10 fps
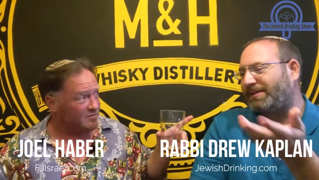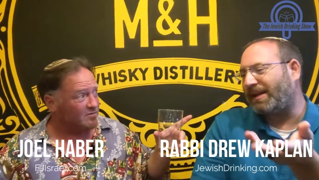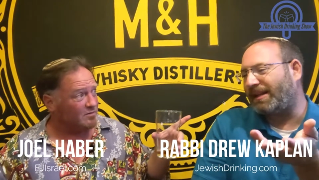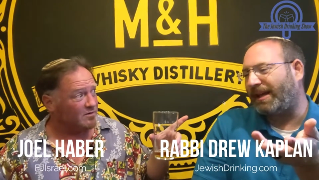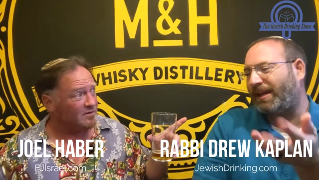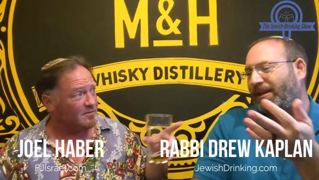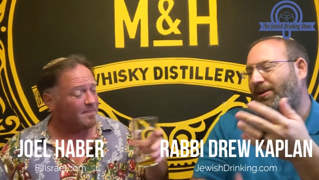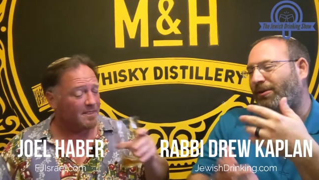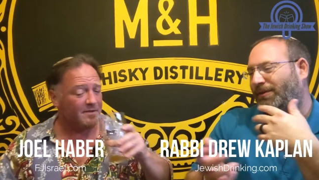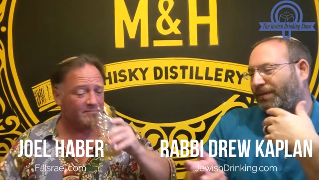Speaker 1: it's not like you
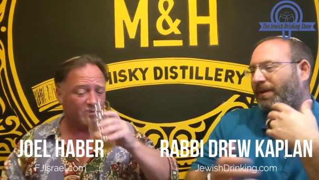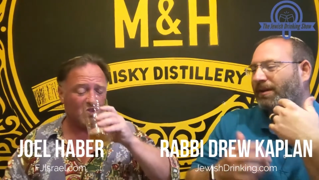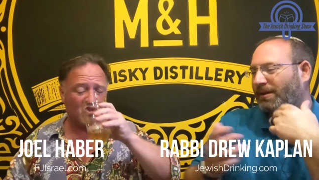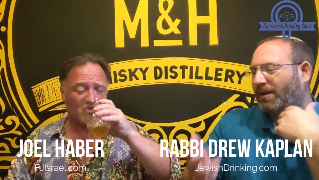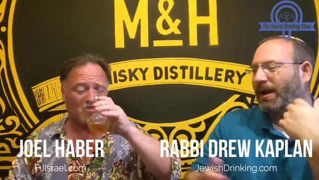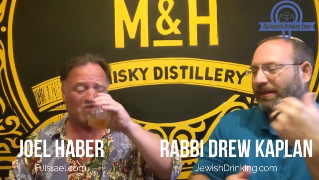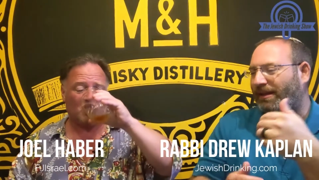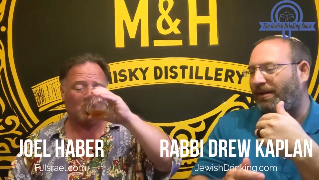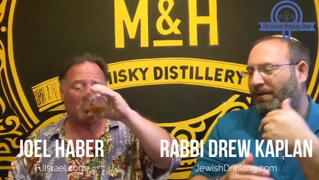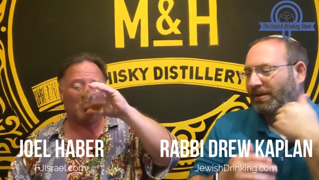know, I
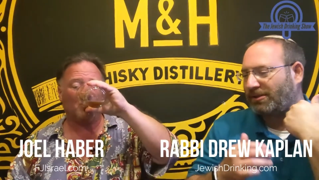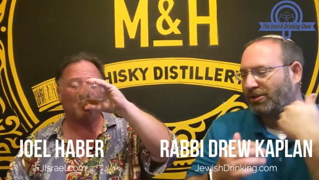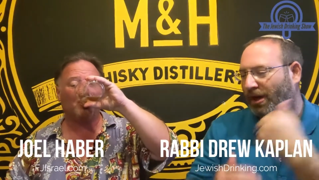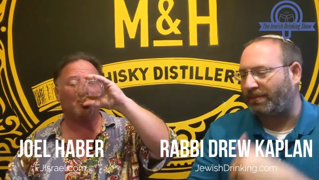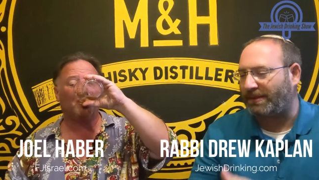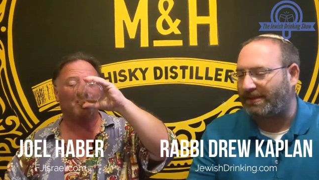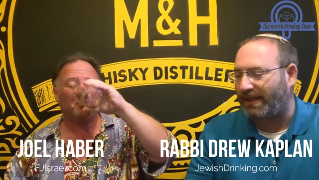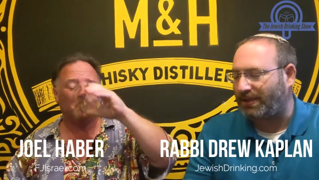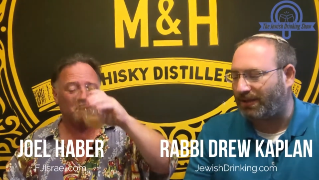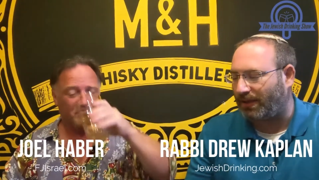think a, a, sharp
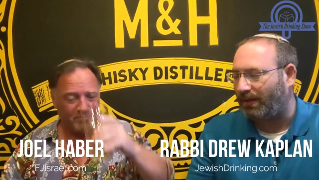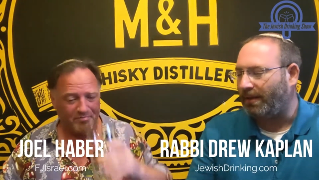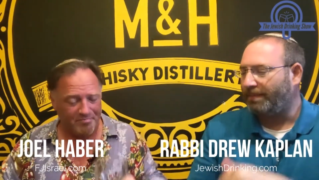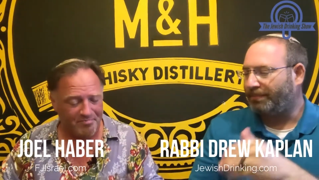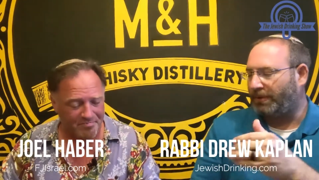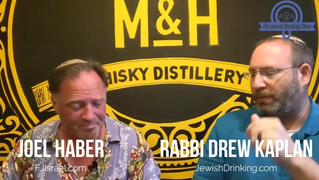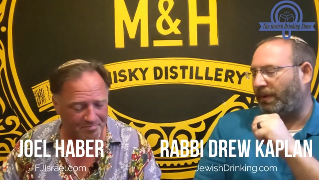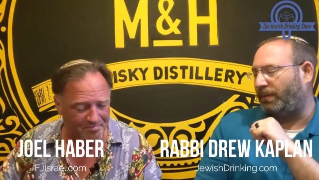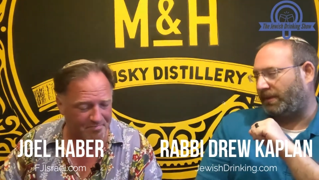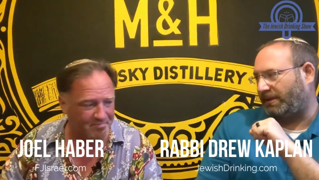distinction
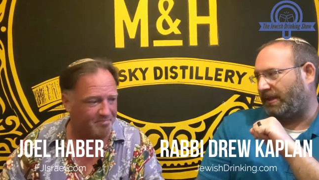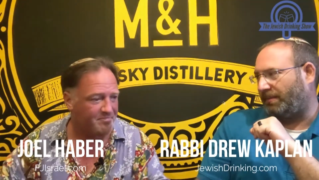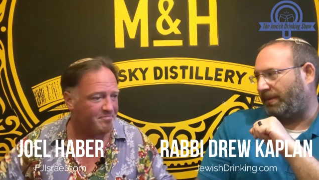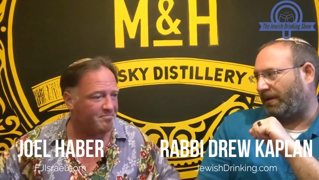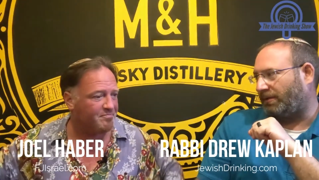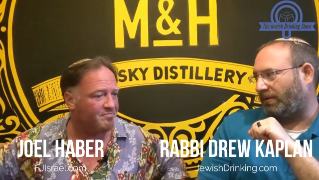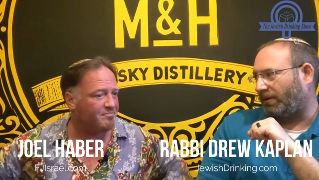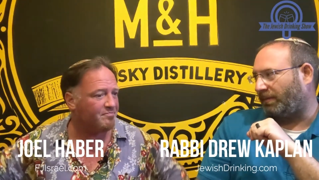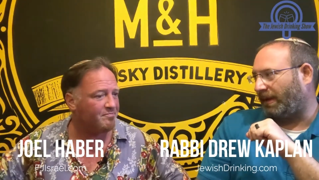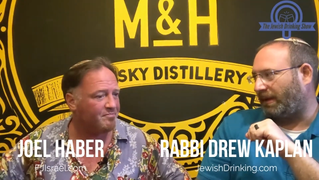between whiskey and beer
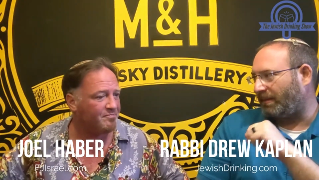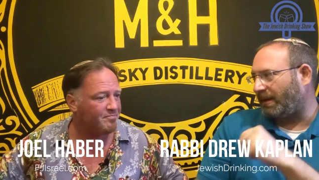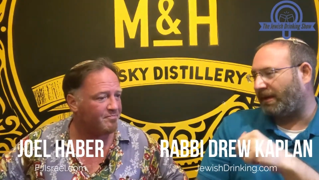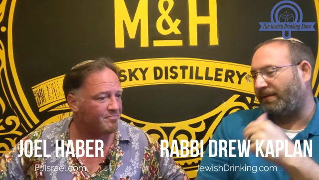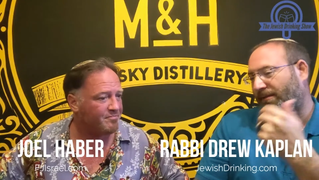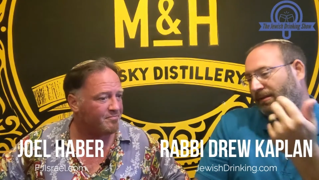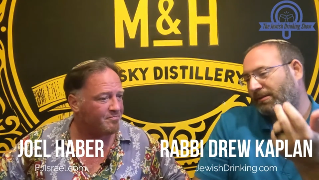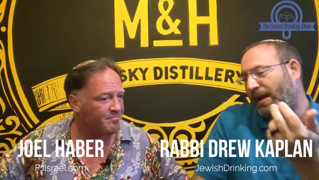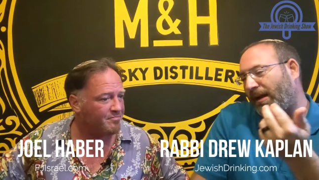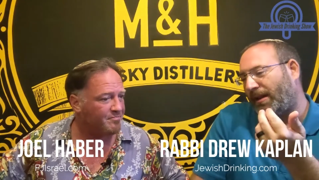during the pandemic is
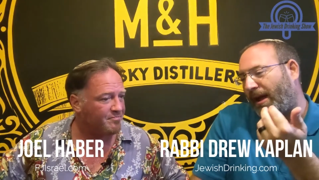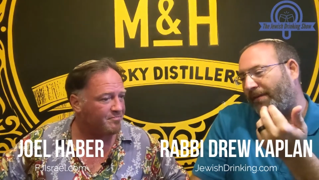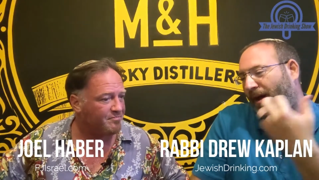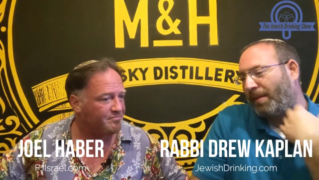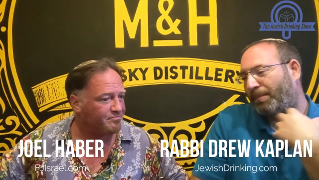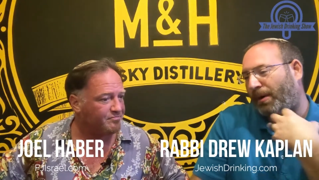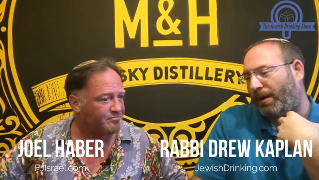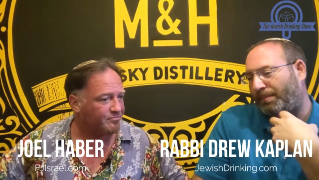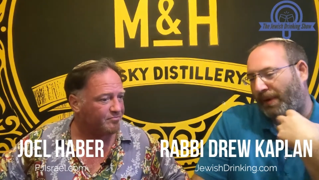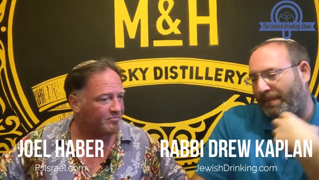there's not a lot of on
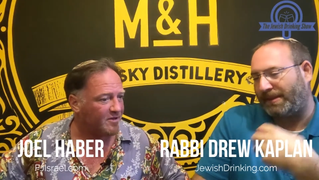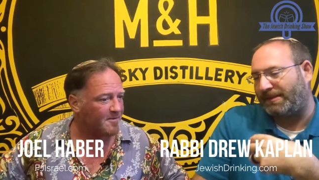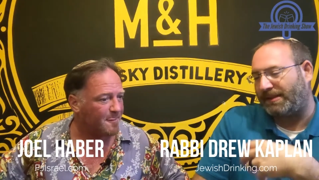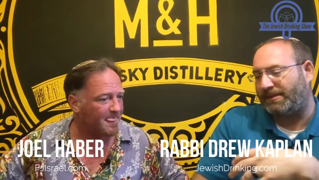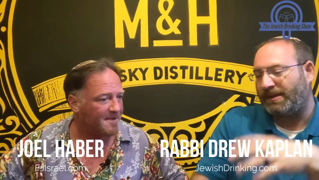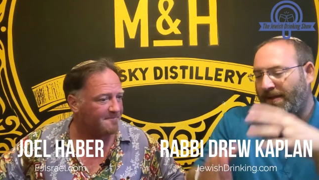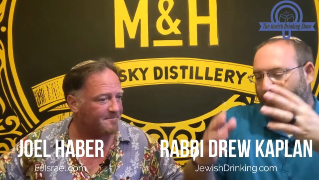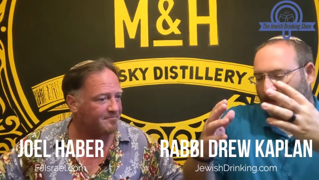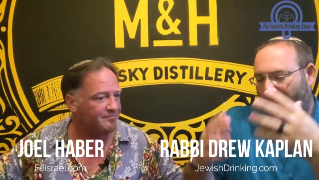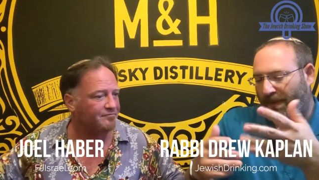premises,
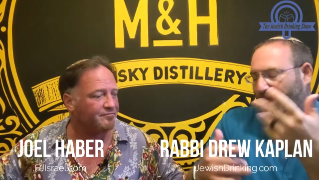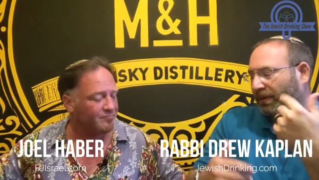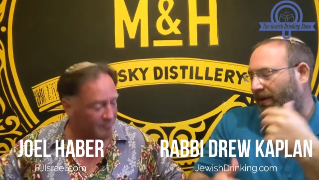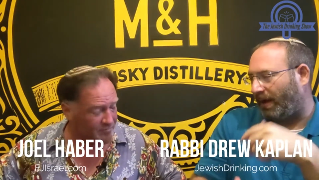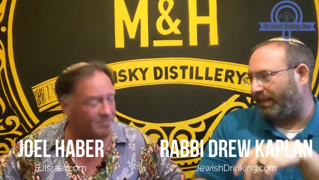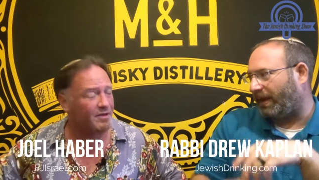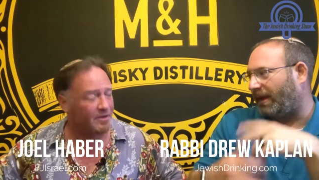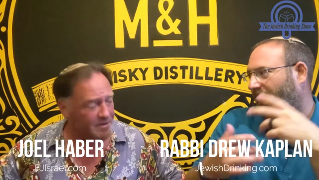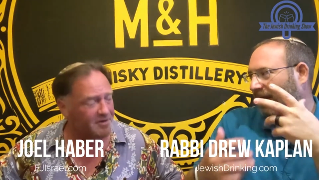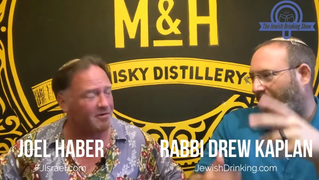like people are coming
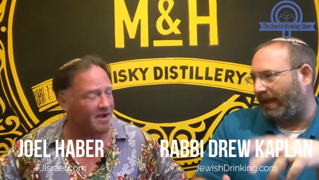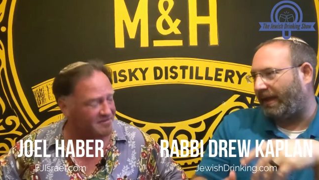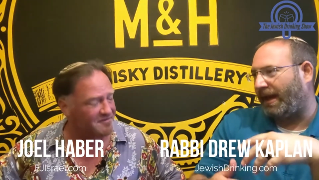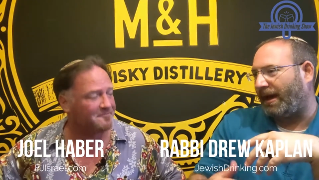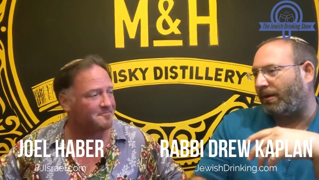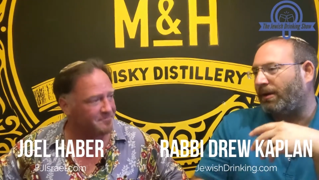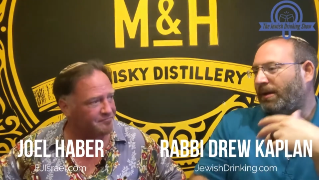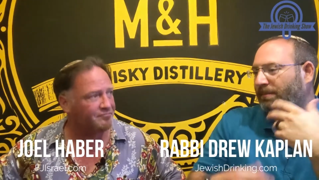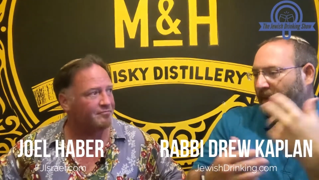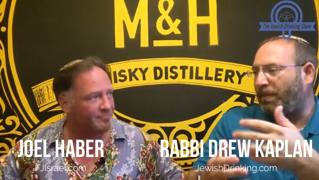in, Correct. hanging out.
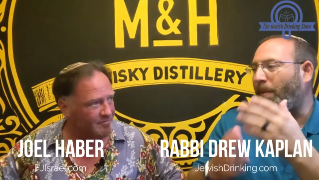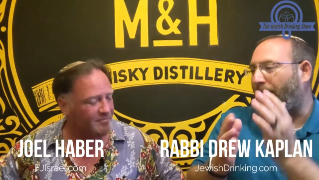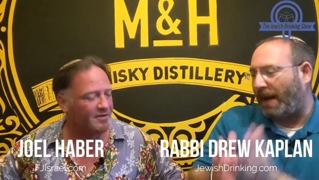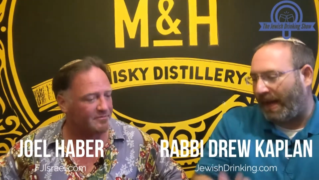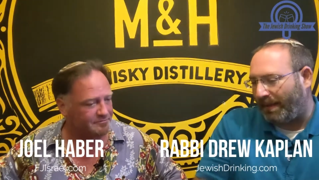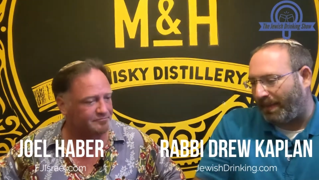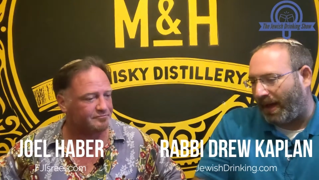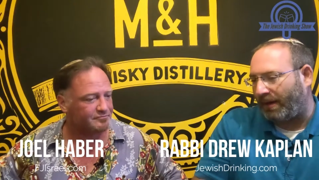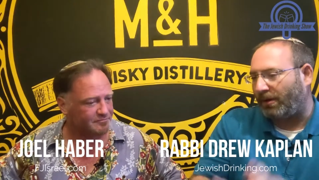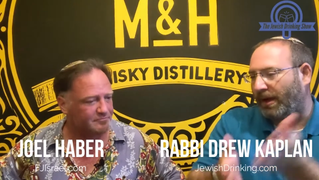People buy a
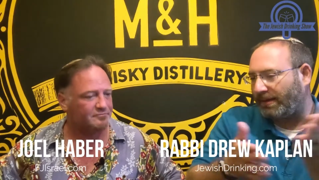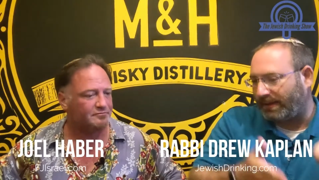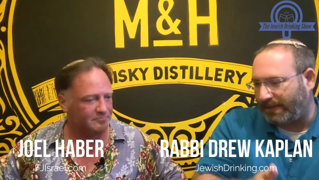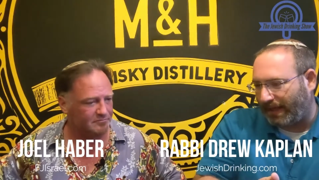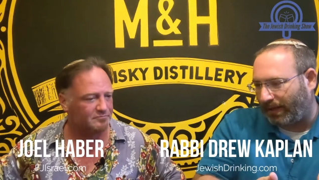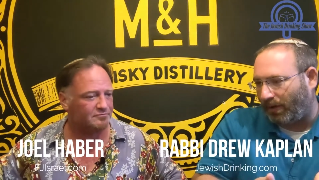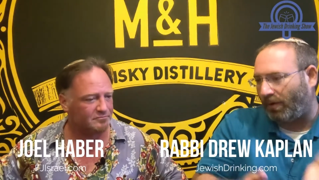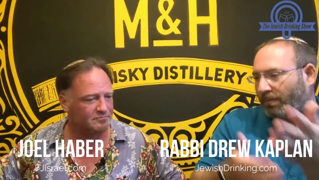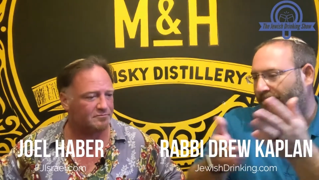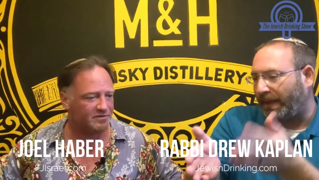bottle and they take it
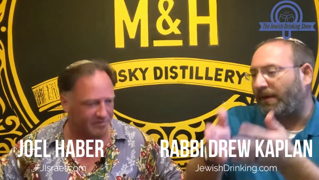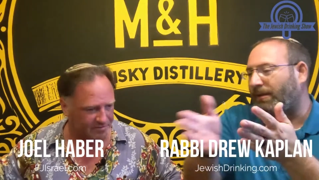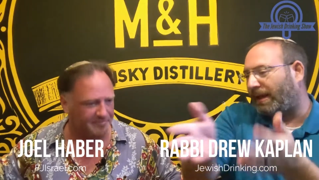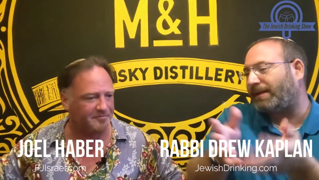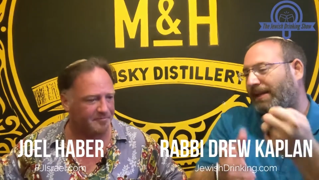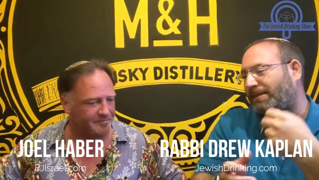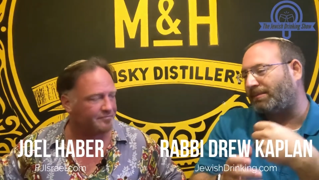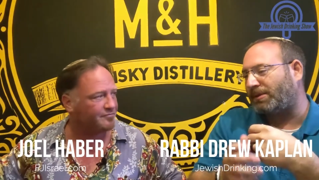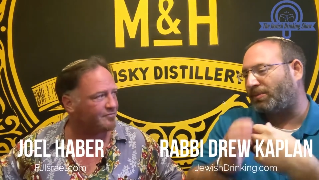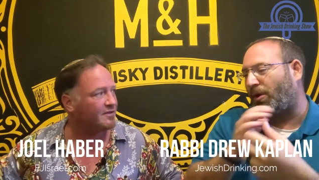home. Beer, there, that's a
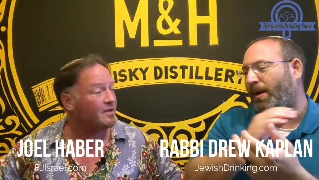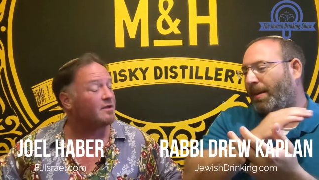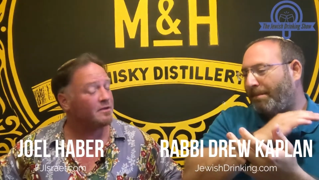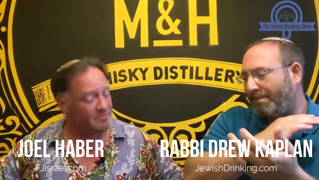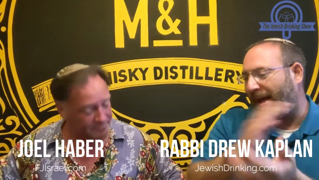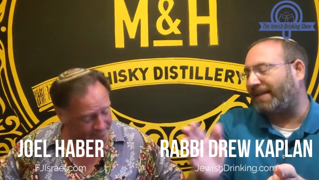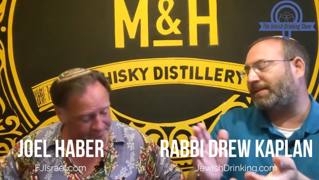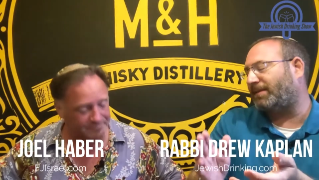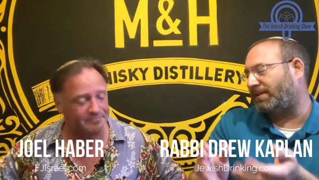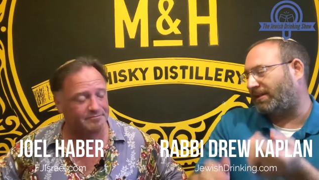much more massive